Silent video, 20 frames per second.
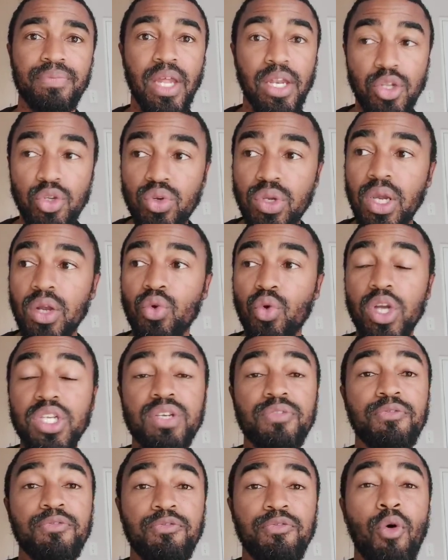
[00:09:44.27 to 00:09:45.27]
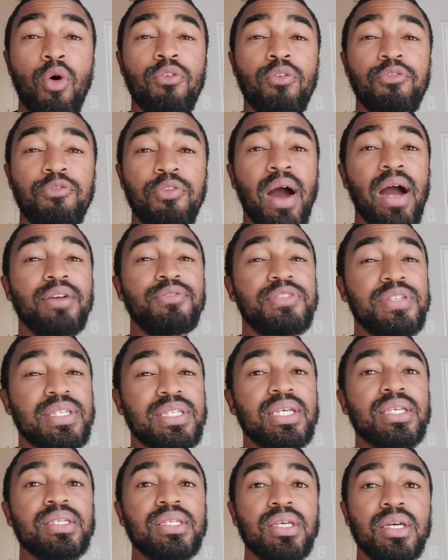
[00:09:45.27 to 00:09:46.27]
that you can watch 4, 5,
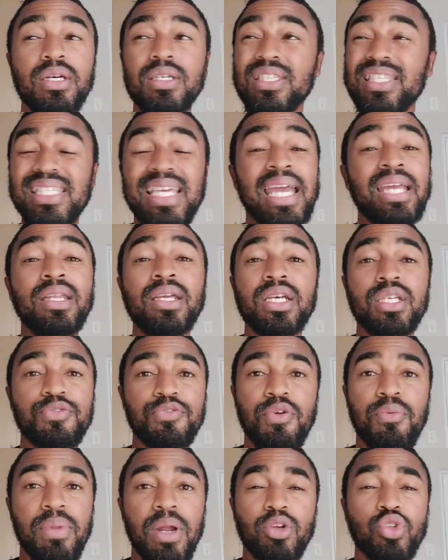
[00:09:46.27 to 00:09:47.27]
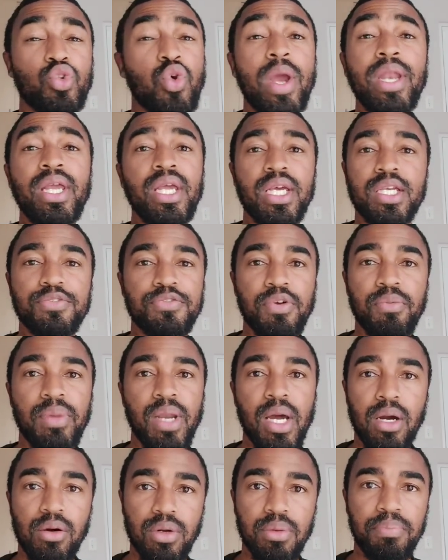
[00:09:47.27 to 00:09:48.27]
6 years, 10 years from now, 20 years from
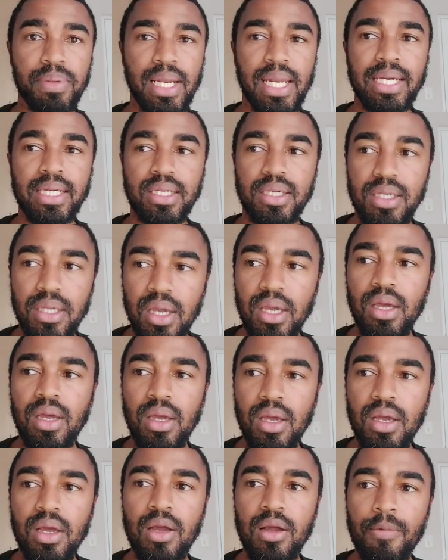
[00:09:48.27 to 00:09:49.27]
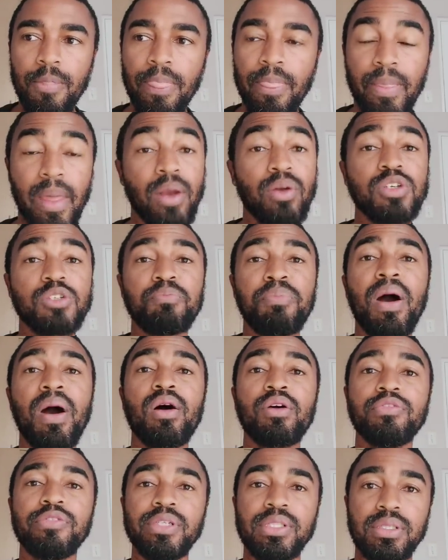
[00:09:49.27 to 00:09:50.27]
now and be like, that was
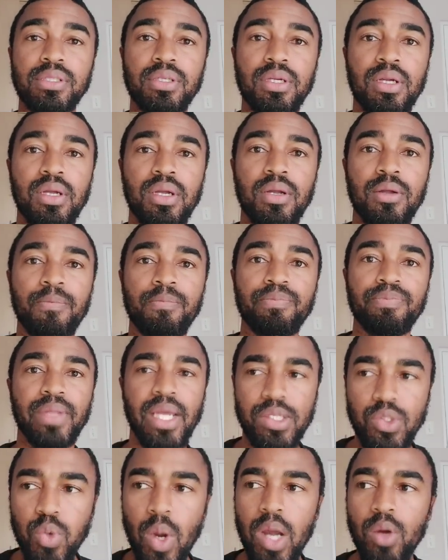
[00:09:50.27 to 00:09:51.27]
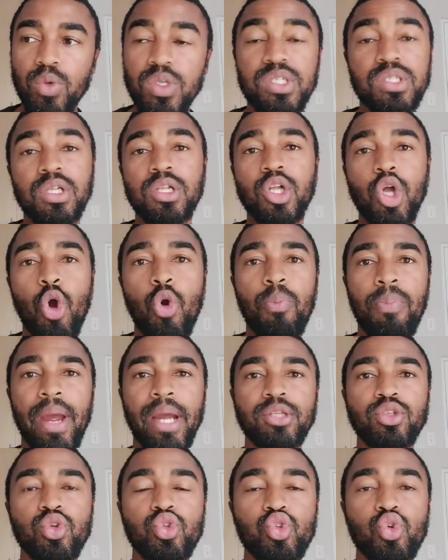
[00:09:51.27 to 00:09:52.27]
powerful. That's why we still go
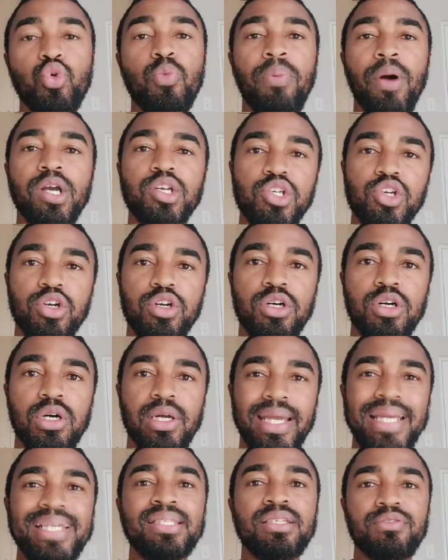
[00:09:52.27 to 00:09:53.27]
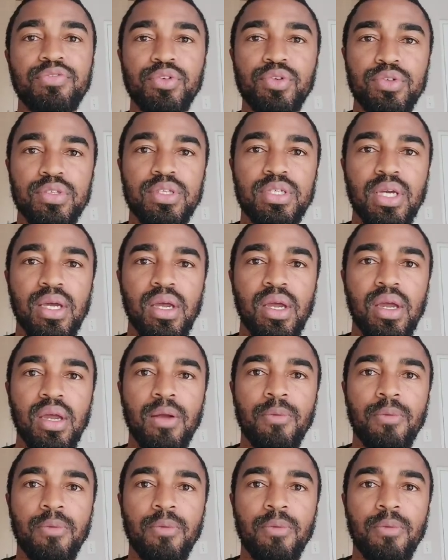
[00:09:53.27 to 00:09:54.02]
back to Tupac Shakur interviews.